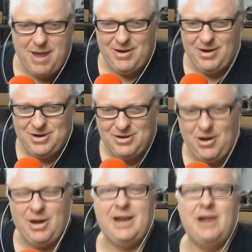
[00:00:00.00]
maybe not.
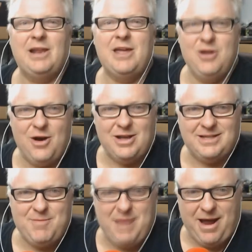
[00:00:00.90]
I'll let you
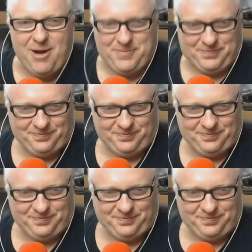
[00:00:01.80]
guys let me know.